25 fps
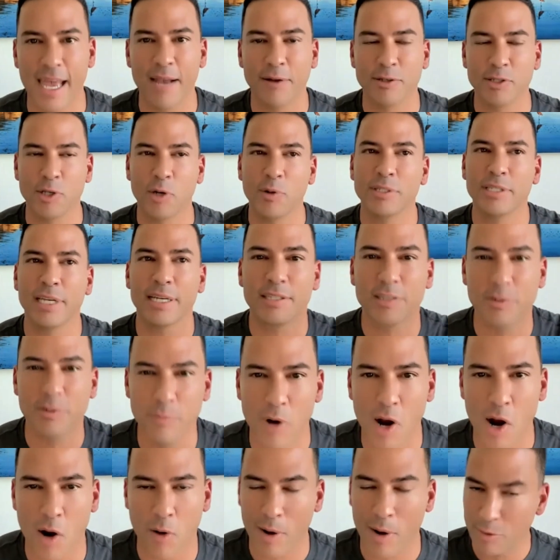It was always like
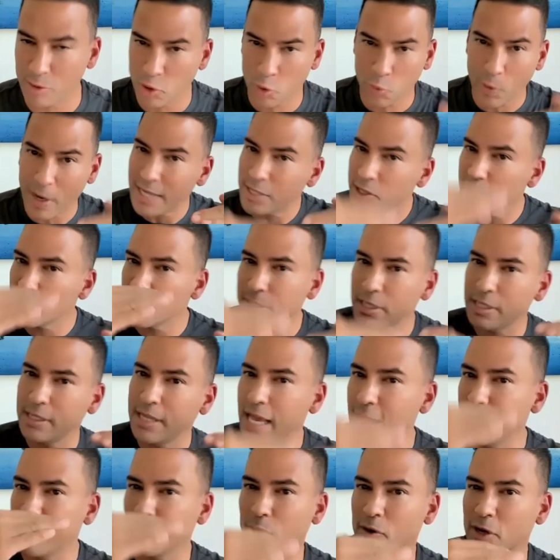tomorrow. I was great during the
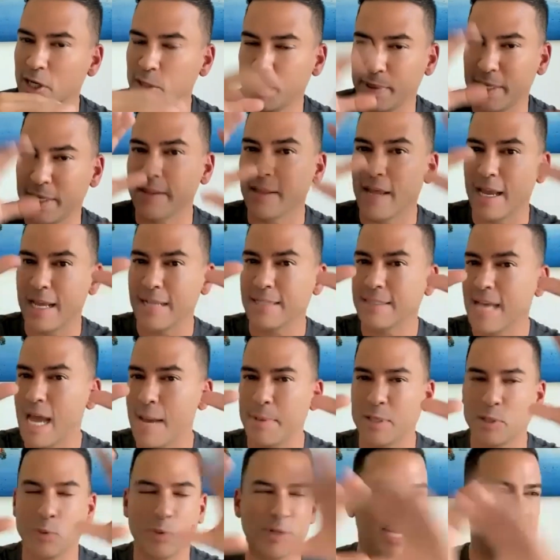day, Florence, but at nighttime
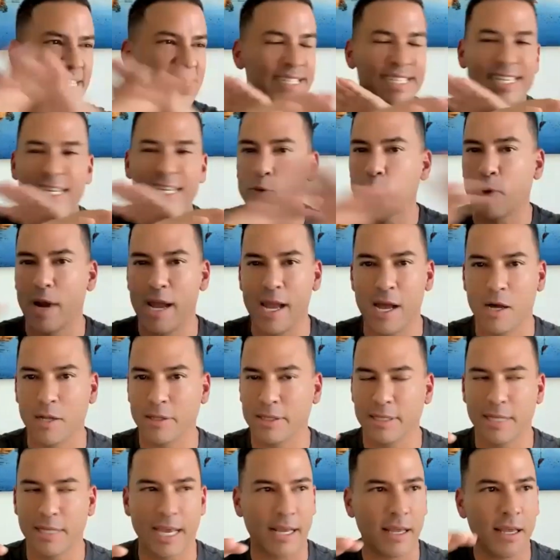is when I derailed.
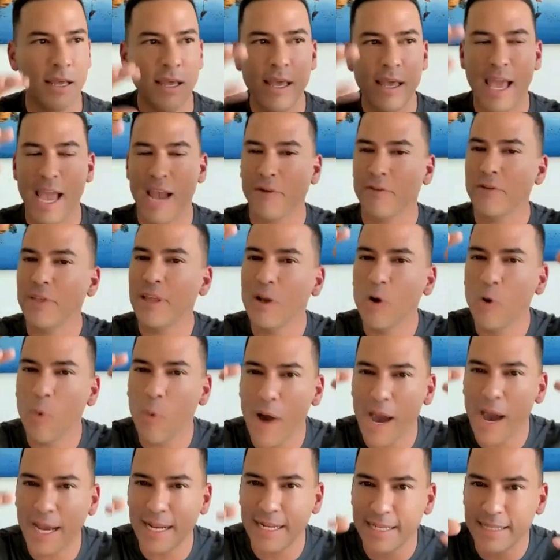Like everything
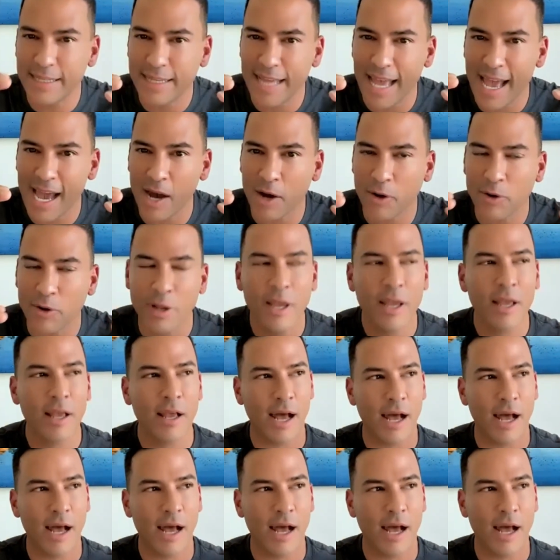quieted down.